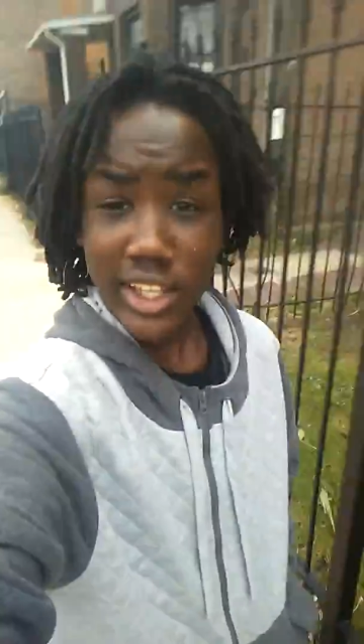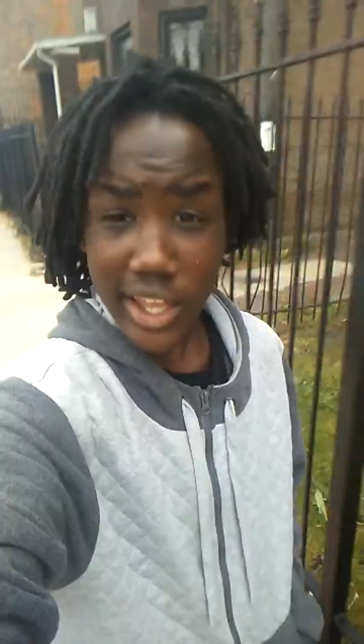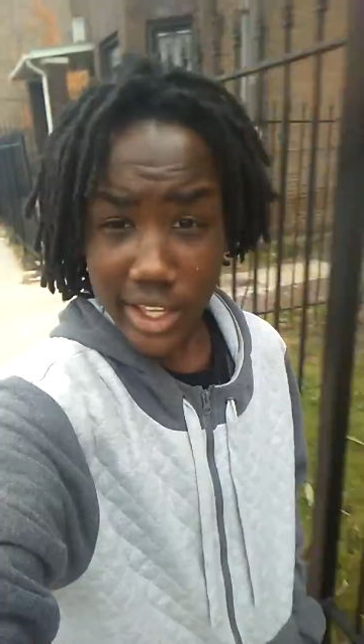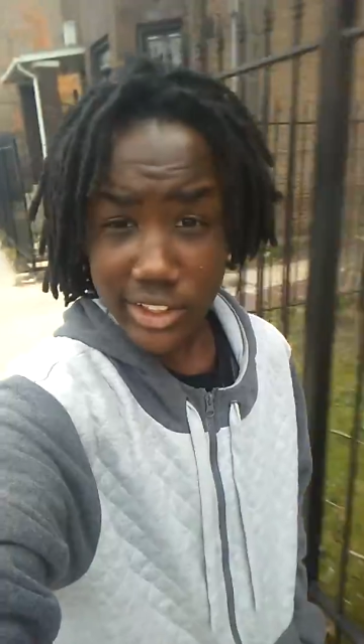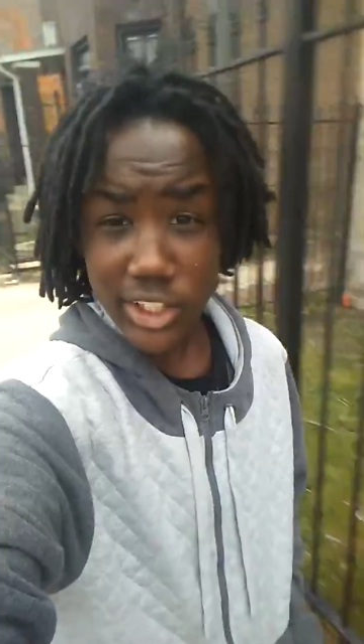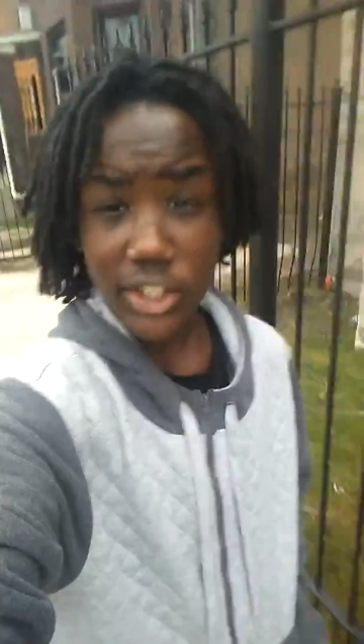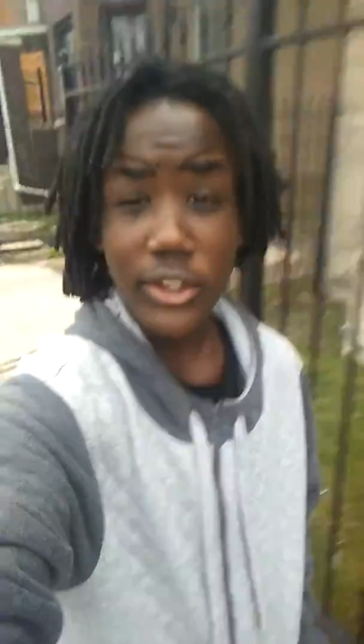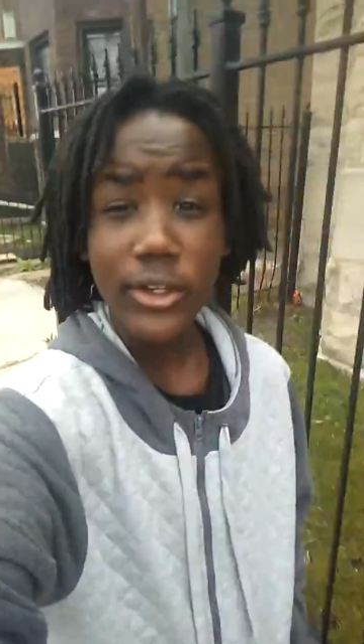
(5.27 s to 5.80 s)

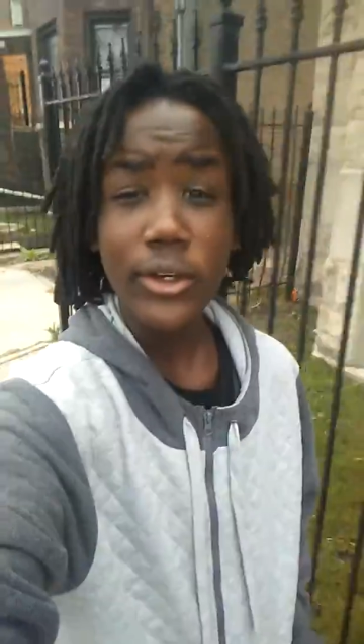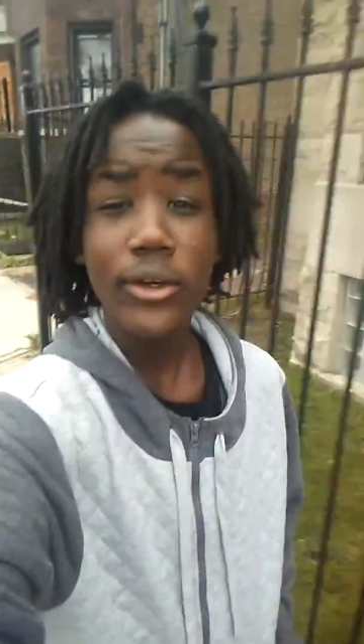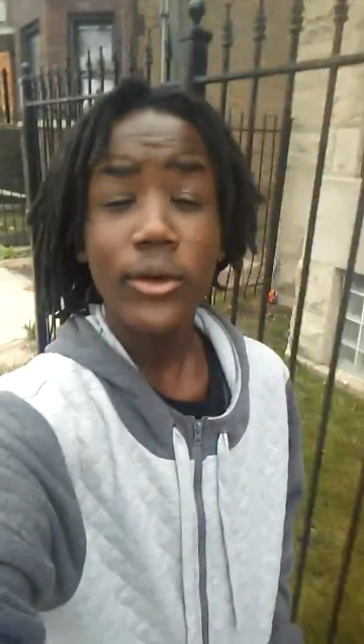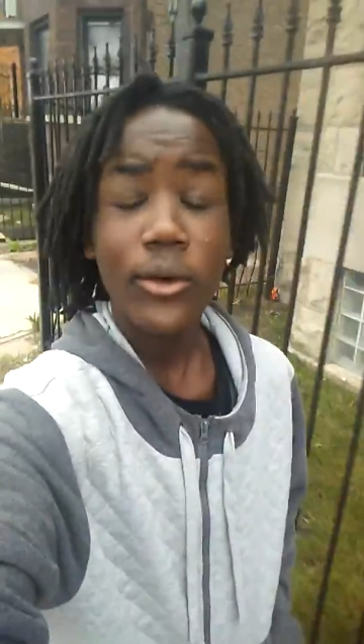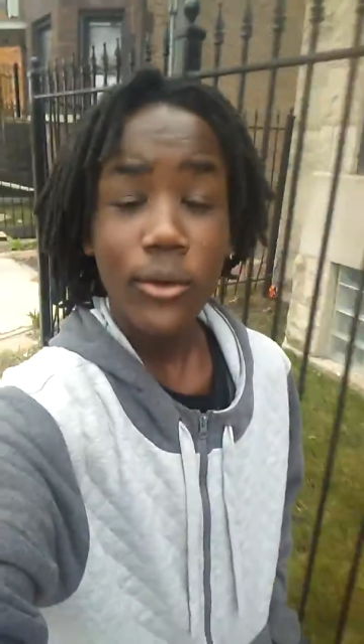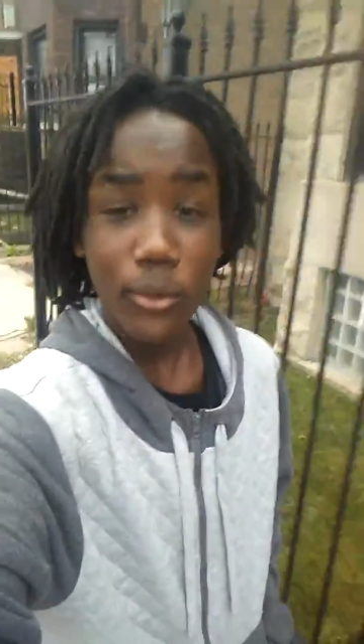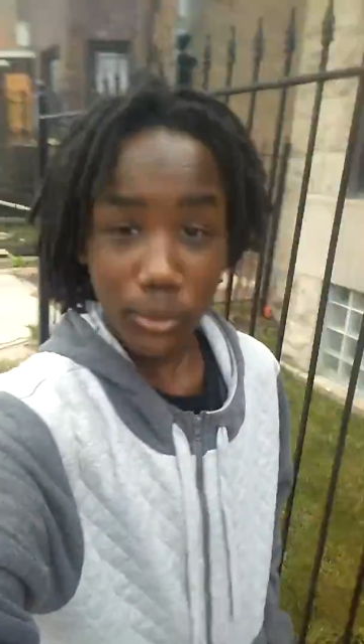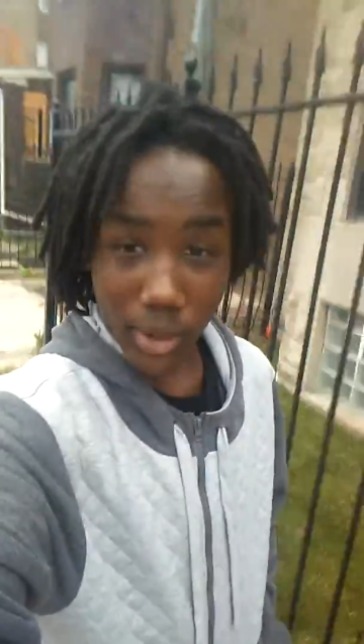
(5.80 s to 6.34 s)
Dandy
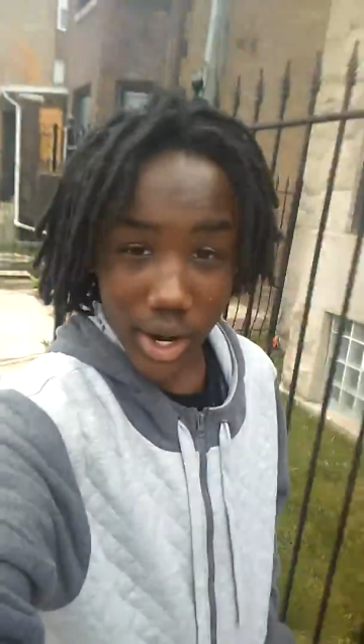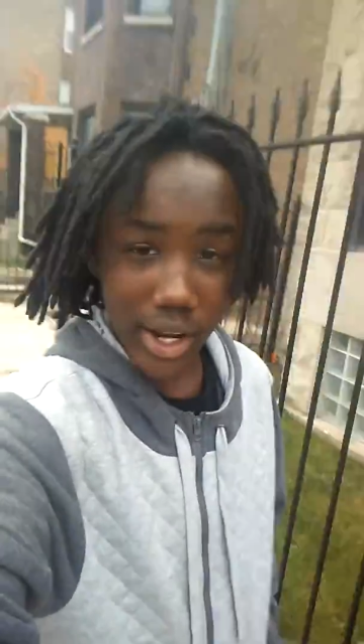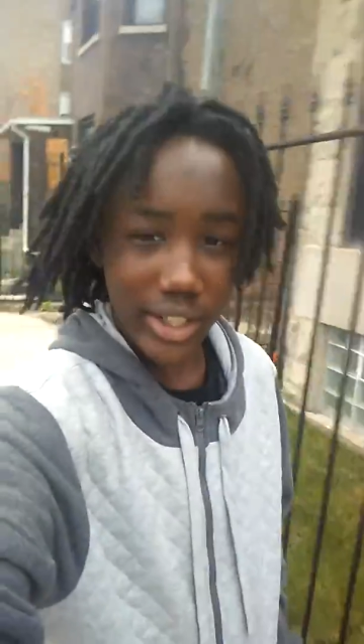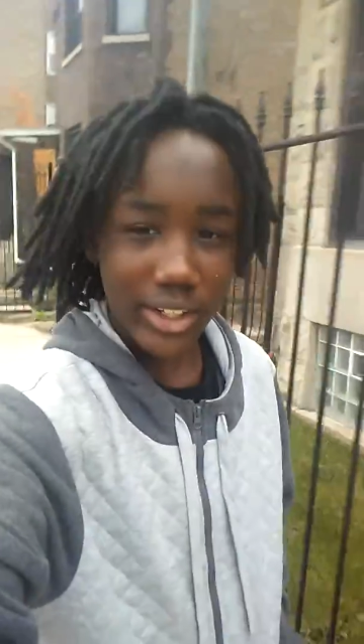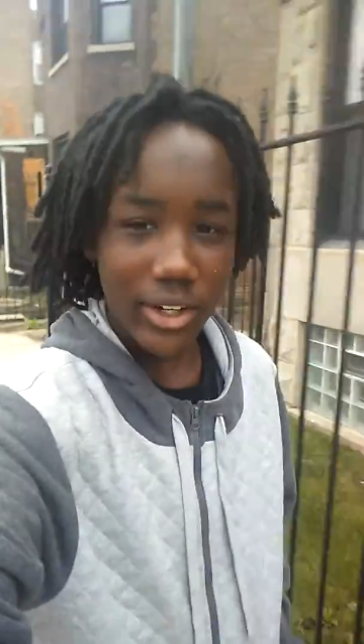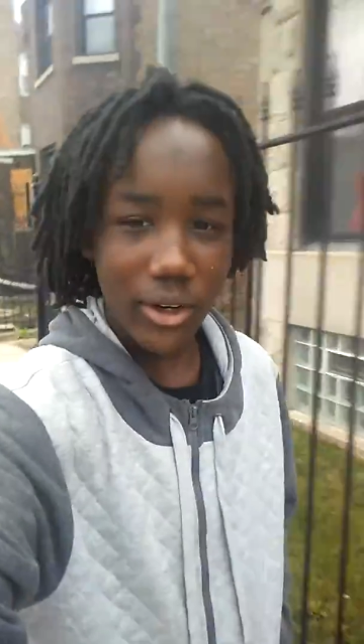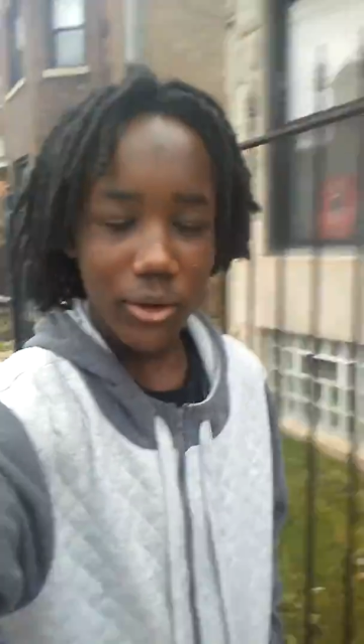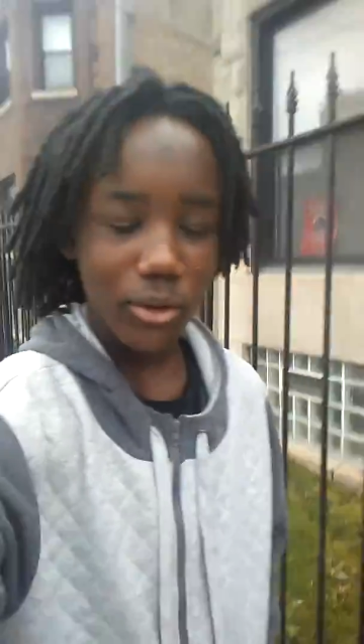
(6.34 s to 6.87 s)

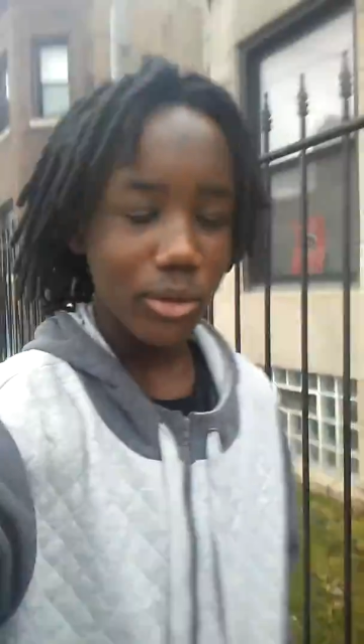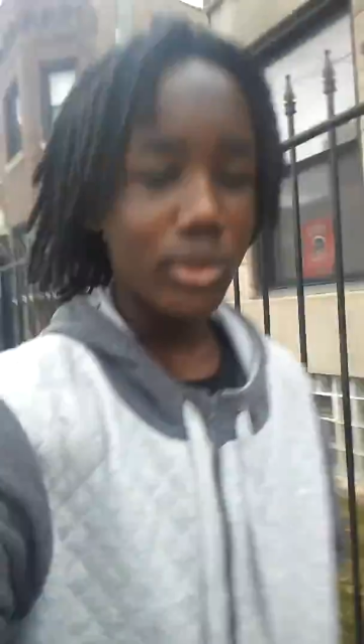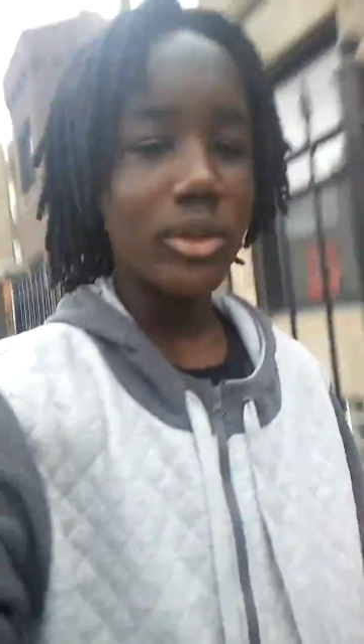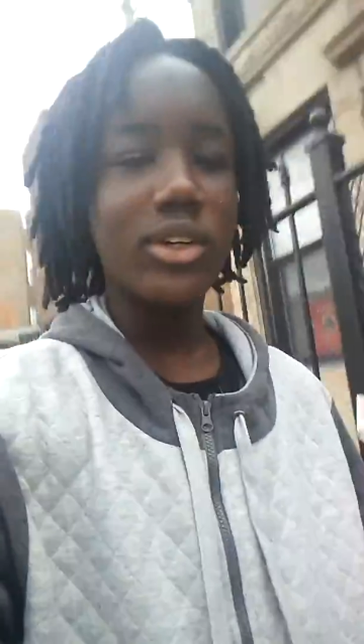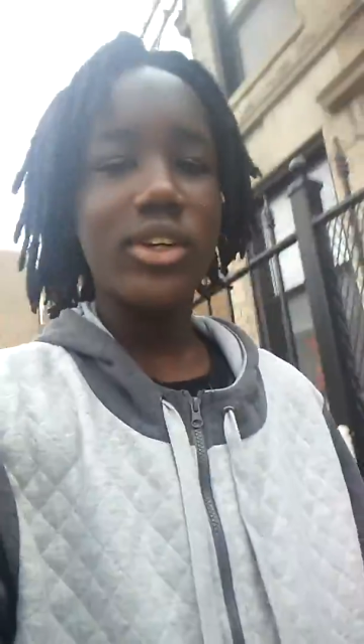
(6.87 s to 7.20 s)
Rhino.